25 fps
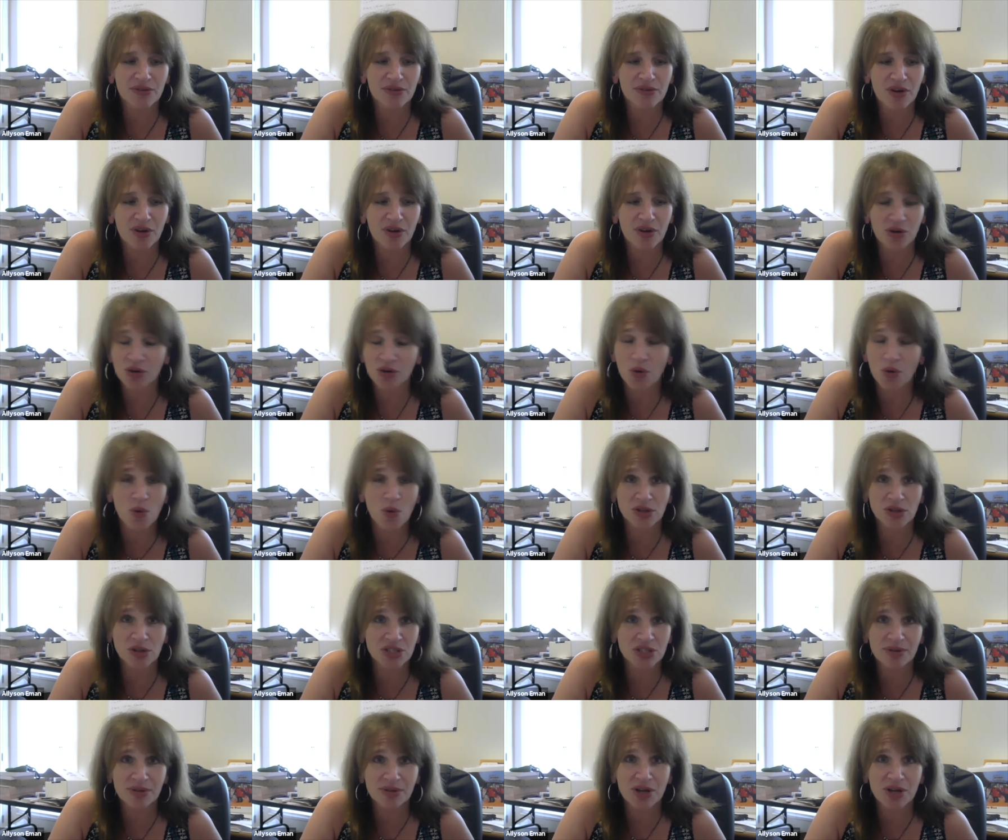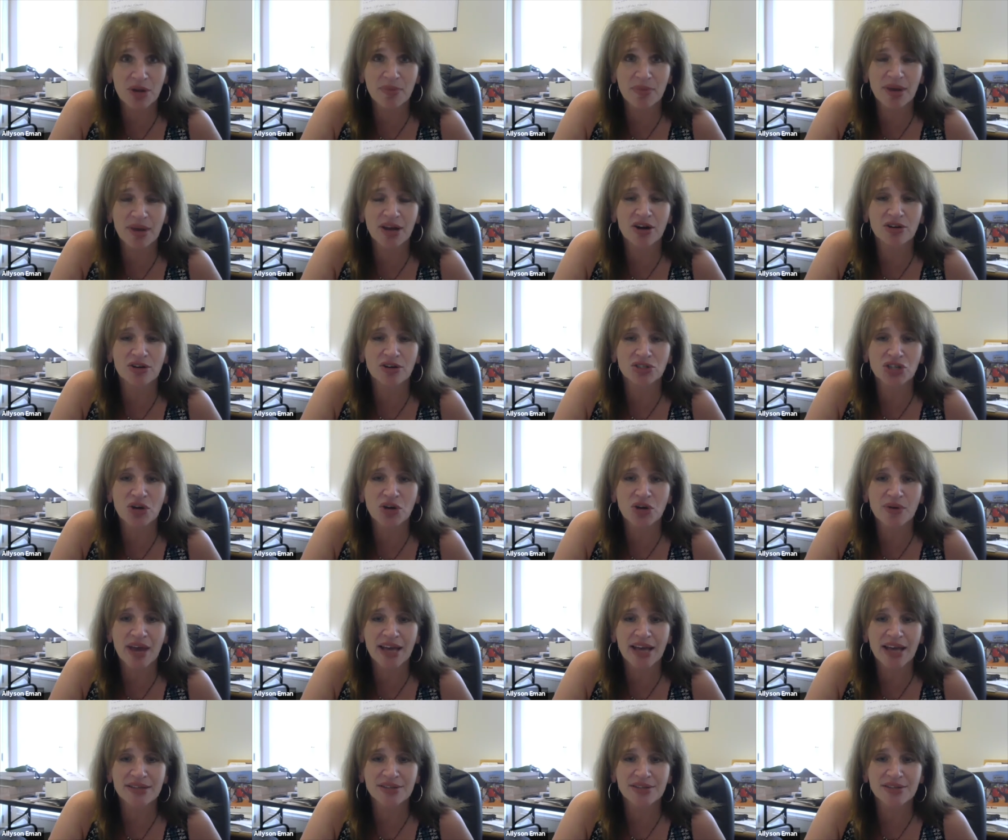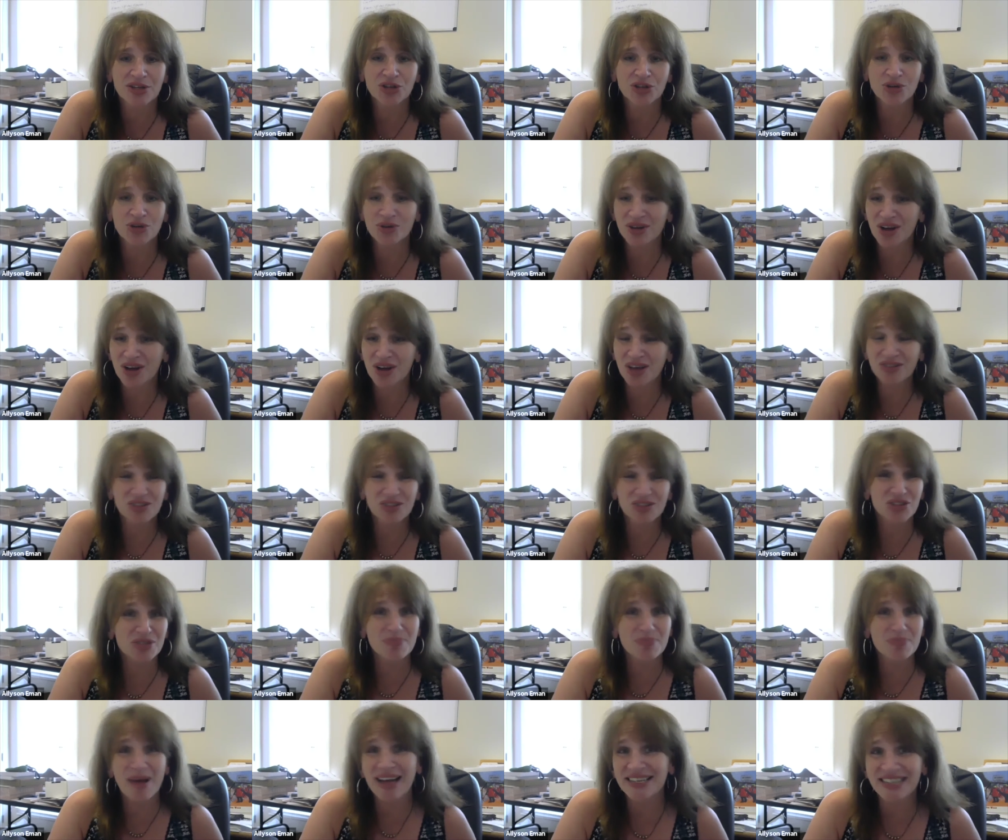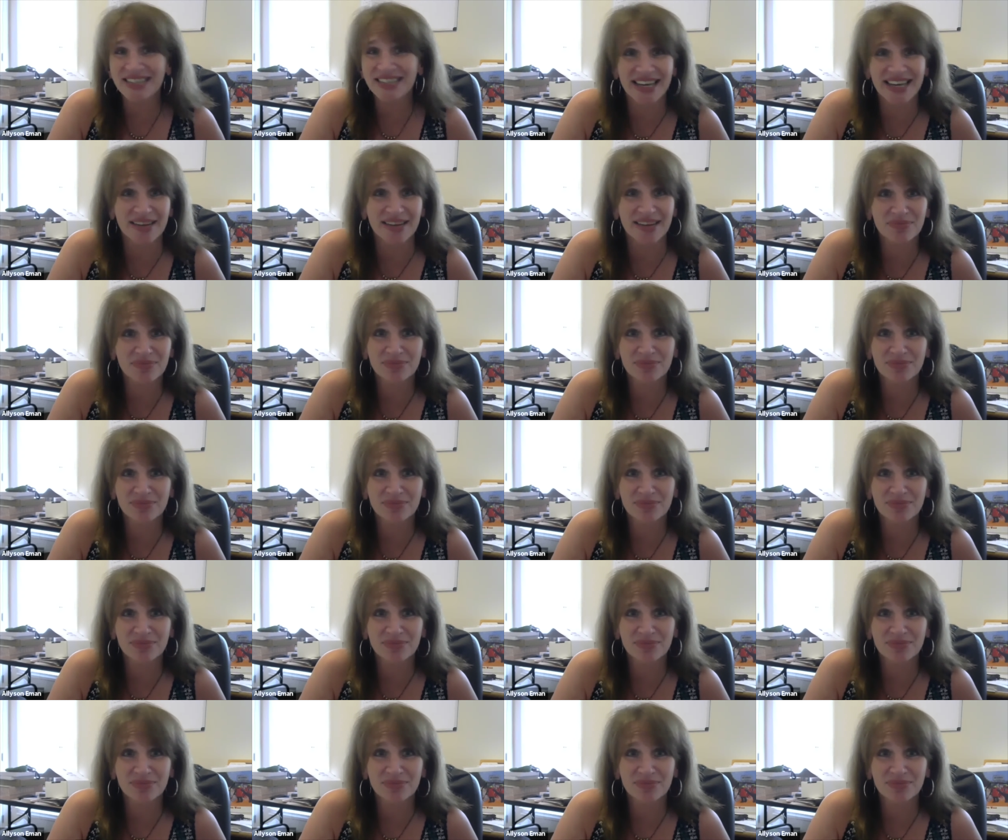or to be in our showcase, you can also just buy a ticket.